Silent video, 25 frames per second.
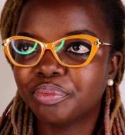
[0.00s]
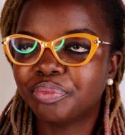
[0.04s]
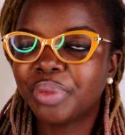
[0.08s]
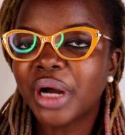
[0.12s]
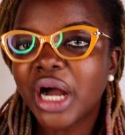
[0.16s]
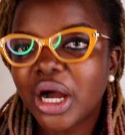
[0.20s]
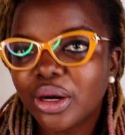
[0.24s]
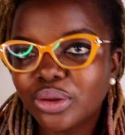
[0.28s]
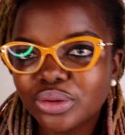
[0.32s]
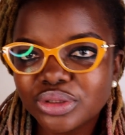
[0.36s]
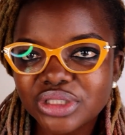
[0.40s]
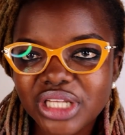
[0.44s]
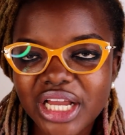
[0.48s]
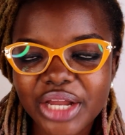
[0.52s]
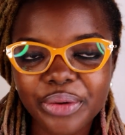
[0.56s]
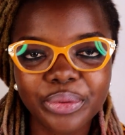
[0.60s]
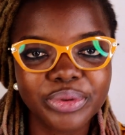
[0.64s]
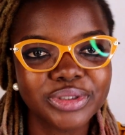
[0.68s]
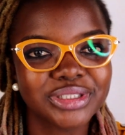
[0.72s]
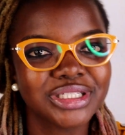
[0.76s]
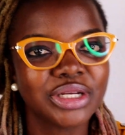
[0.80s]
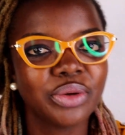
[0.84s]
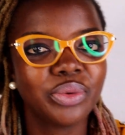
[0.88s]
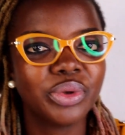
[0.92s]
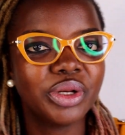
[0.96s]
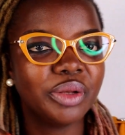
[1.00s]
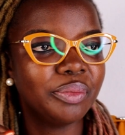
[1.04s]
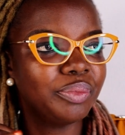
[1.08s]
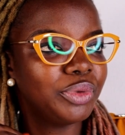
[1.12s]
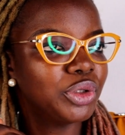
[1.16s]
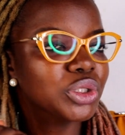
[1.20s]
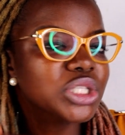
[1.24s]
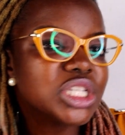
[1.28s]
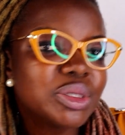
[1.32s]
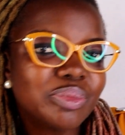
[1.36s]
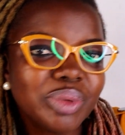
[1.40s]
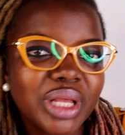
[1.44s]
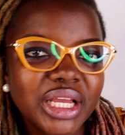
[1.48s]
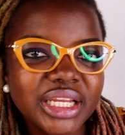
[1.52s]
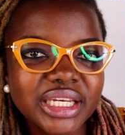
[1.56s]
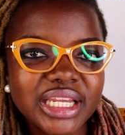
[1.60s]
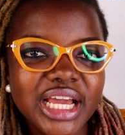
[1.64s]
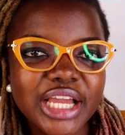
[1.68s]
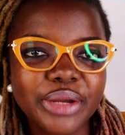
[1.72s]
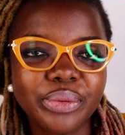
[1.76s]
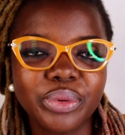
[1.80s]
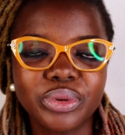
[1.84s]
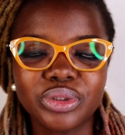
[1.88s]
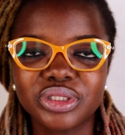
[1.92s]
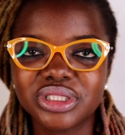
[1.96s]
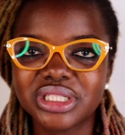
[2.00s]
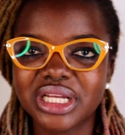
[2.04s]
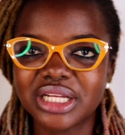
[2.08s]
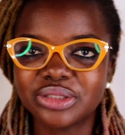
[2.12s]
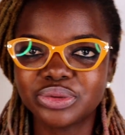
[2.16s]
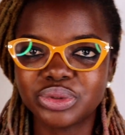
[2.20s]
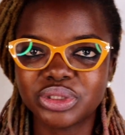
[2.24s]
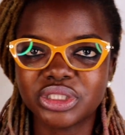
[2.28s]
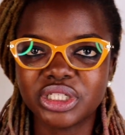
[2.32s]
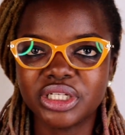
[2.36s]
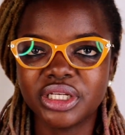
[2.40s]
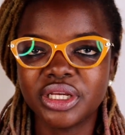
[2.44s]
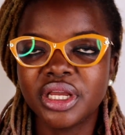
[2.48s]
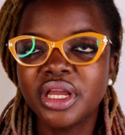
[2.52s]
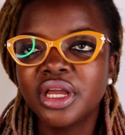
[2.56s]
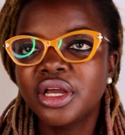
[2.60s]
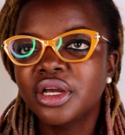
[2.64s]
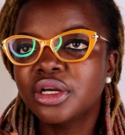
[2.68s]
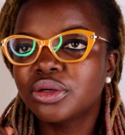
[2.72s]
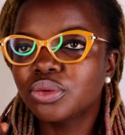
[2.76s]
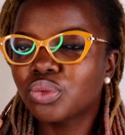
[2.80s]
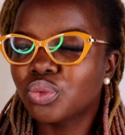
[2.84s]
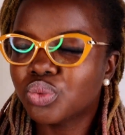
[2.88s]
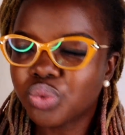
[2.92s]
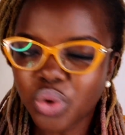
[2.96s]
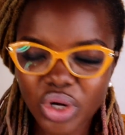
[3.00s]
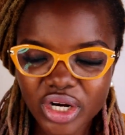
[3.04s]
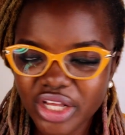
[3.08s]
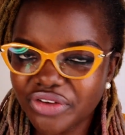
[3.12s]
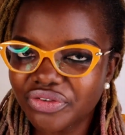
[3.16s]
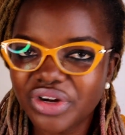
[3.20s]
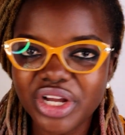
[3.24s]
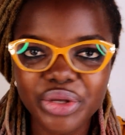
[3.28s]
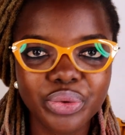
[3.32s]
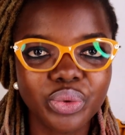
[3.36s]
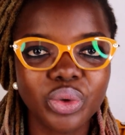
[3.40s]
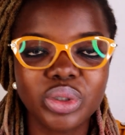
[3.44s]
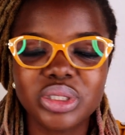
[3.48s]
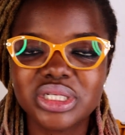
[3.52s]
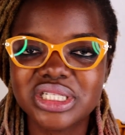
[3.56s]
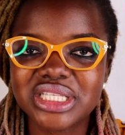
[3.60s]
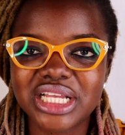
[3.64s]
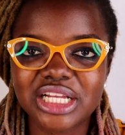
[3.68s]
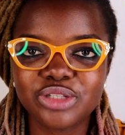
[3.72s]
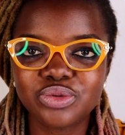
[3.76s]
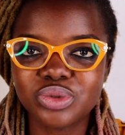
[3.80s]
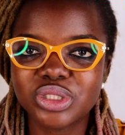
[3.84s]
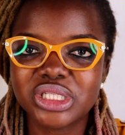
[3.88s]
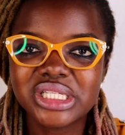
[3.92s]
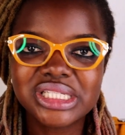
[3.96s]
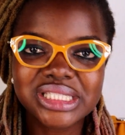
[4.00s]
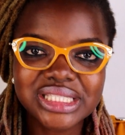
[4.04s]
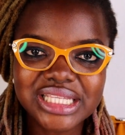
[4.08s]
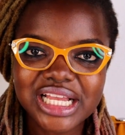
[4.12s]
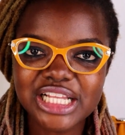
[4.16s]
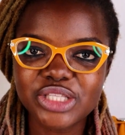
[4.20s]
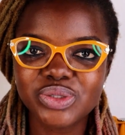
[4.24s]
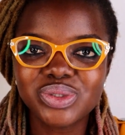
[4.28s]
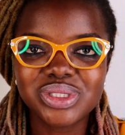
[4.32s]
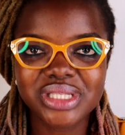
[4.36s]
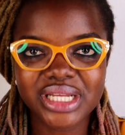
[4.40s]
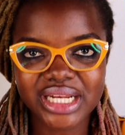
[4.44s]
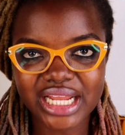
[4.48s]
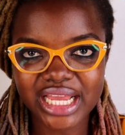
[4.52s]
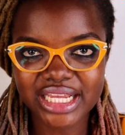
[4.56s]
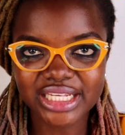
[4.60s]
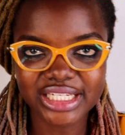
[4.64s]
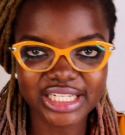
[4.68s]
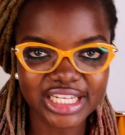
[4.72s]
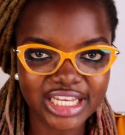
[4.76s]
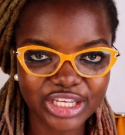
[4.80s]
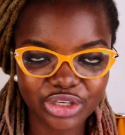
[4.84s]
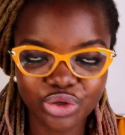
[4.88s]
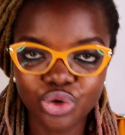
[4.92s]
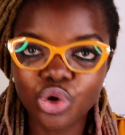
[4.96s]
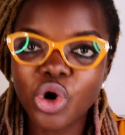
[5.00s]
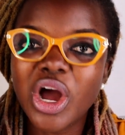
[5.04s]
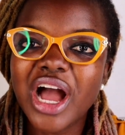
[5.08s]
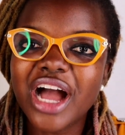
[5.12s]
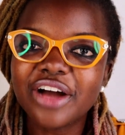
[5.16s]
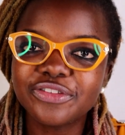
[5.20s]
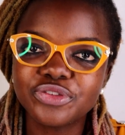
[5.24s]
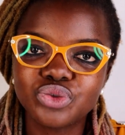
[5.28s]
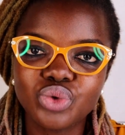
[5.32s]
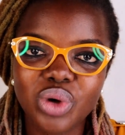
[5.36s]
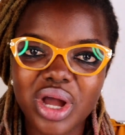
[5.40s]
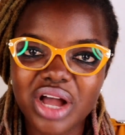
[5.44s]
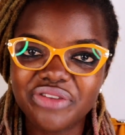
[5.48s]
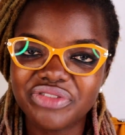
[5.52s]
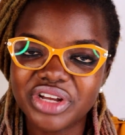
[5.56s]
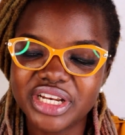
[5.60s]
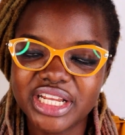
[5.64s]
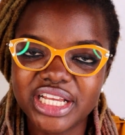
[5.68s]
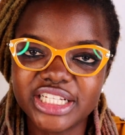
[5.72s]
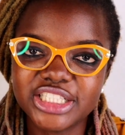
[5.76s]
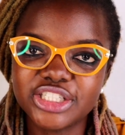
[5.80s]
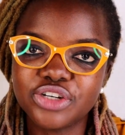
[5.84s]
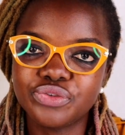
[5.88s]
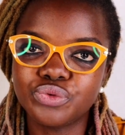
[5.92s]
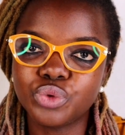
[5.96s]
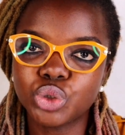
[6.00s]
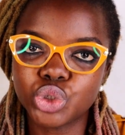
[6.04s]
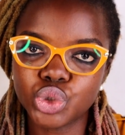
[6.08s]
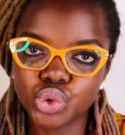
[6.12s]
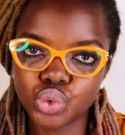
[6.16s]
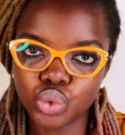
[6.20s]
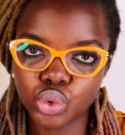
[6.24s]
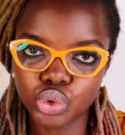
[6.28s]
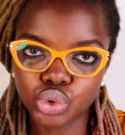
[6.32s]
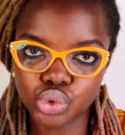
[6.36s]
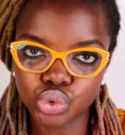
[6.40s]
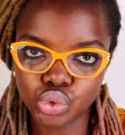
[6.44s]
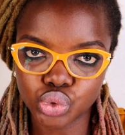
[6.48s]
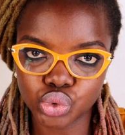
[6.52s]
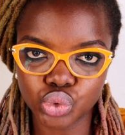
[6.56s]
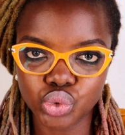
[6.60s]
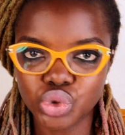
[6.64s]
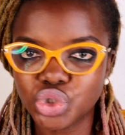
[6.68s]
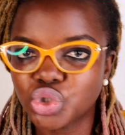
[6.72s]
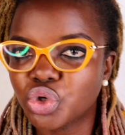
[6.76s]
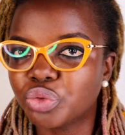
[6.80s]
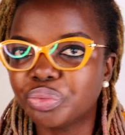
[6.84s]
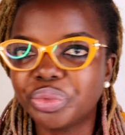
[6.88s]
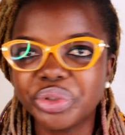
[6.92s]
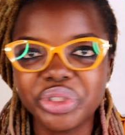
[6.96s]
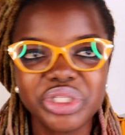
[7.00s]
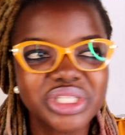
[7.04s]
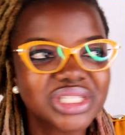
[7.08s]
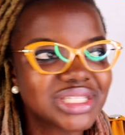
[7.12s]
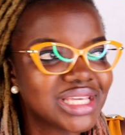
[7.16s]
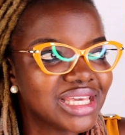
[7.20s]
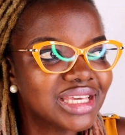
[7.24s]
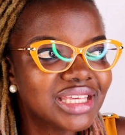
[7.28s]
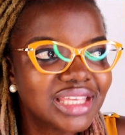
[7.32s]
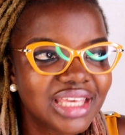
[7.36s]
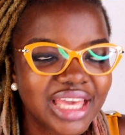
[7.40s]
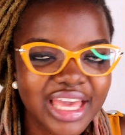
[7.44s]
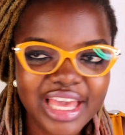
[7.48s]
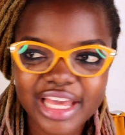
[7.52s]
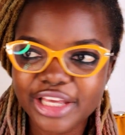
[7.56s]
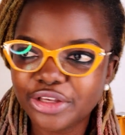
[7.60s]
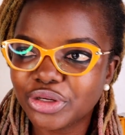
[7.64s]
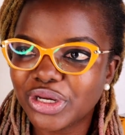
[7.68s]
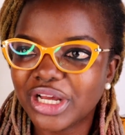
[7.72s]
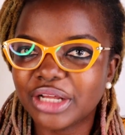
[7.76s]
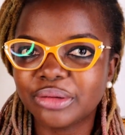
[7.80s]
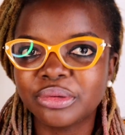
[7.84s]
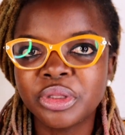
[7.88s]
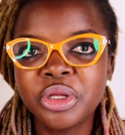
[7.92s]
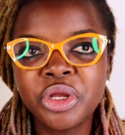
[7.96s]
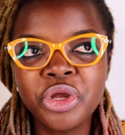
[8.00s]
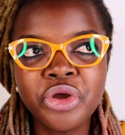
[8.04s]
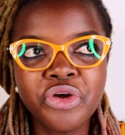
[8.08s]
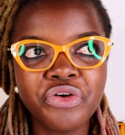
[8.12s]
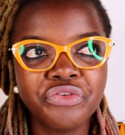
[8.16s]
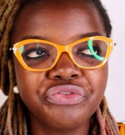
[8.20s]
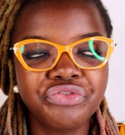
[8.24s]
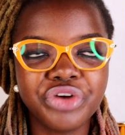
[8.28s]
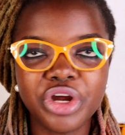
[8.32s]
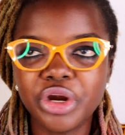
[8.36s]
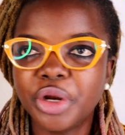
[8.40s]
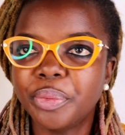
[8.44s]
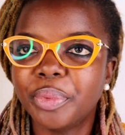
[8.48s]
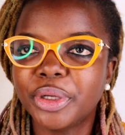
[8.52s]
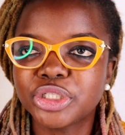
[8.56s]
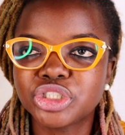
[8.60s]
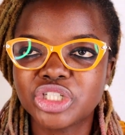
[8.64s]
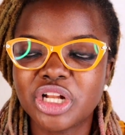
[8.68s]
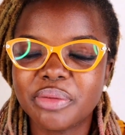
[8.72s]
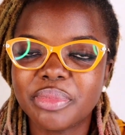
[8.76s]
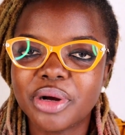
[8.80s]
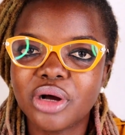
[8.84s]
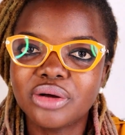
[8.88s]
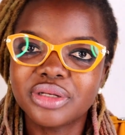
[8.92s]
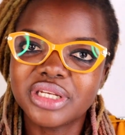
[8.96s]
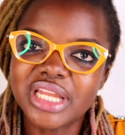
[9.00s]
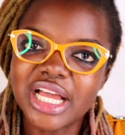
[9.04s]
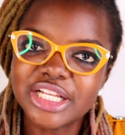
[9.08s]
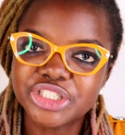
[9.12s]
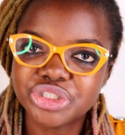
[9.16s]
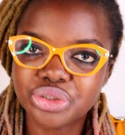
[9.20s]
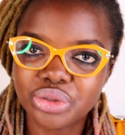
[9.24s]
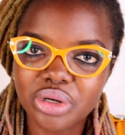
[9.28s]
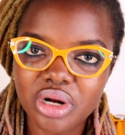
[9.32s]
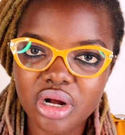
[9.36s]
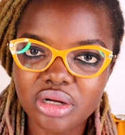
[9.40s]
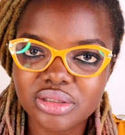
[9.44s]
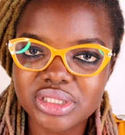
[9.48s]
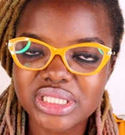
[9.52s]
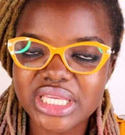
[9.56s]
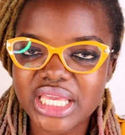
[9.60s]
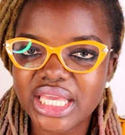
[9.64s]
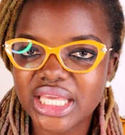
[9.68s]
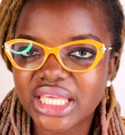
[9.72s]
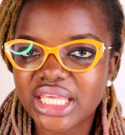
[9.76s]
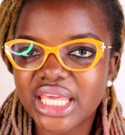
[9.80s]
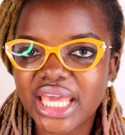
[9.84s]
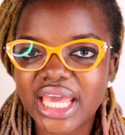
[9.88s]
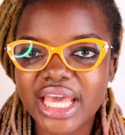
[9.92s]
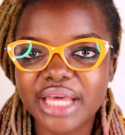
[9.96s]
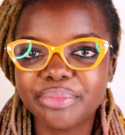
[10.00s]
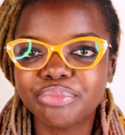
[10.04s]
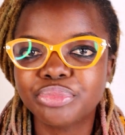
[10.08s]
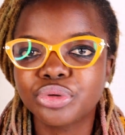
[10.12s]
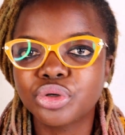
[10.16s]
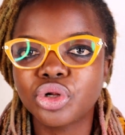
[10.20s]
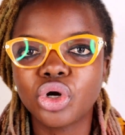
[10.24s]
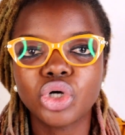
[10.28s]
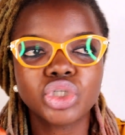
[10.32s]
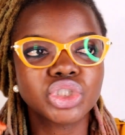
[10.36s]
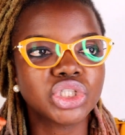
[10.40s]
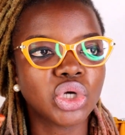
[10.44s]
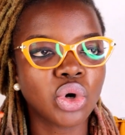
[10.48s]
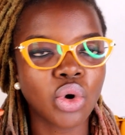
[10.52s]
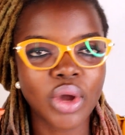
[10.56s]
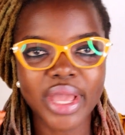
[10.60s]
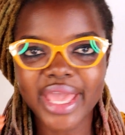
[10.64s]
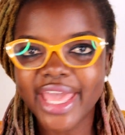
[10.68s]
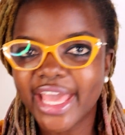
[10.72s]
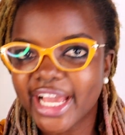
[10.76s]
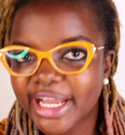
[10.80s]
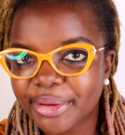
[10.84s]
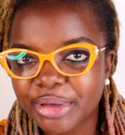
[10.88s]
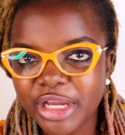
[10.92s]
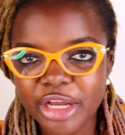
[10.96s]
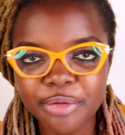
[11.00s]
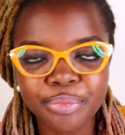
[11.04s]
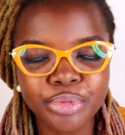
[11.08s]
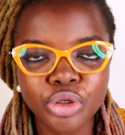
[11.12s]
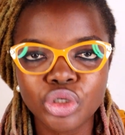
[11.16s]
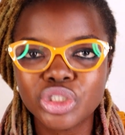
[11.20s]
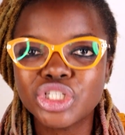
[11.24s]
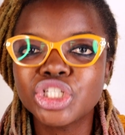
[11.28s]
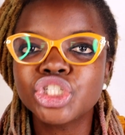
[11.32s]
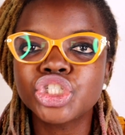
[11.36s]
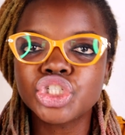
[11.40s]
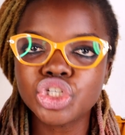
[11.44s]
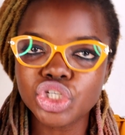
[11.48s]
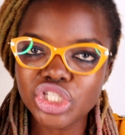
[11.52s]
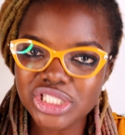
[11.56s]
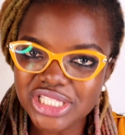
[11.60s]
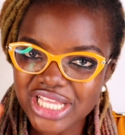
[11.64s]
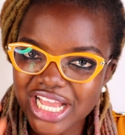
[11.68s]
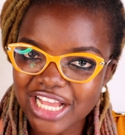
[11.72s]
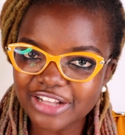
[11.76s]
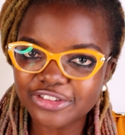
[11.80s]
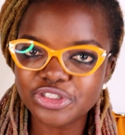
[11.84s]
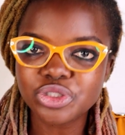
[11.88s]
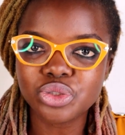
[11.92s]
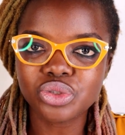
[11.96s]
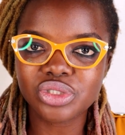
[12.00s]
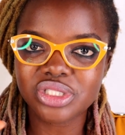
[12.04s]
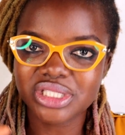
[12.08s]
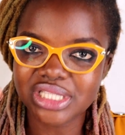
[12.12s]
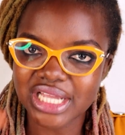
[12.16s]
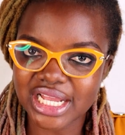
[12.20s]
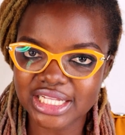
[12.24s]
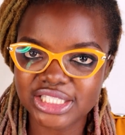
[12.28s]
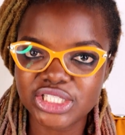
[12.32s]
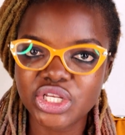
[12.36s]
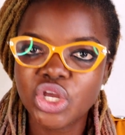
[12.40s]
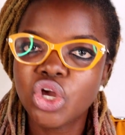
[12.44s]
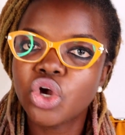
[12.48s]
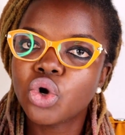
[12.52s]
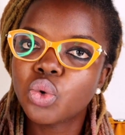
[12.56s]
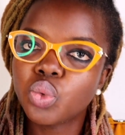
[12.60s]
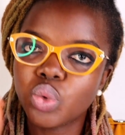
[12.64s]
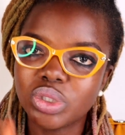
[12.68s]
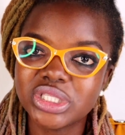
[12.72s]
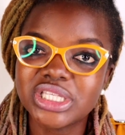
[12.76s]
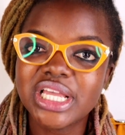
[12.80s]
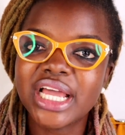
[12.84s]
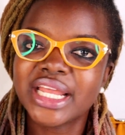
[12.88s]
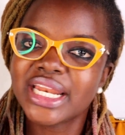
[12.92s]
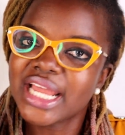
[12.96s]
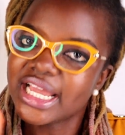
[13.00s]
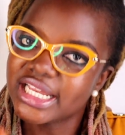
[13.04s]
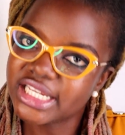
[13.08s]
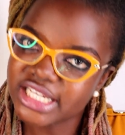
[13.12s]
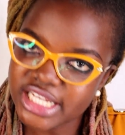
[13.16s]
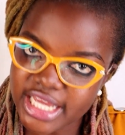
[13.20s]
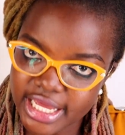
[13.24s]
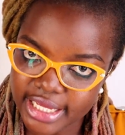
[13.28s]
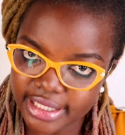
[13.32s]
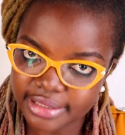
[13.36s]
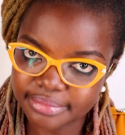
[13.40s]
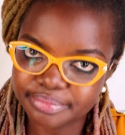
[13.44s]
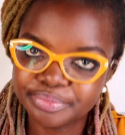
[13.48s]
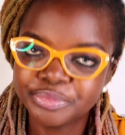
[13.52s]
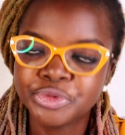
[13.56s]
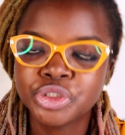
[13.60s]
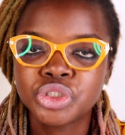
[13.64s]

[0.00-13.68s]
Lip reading: powder, you want to start with a beauty blender, you want to start with whatever you want to start with. It starts with an idea. You have to have an idea of what you want to do. It could be skincare. You are very passionate about natural skincare product or hair care product. It just has to start with an idea.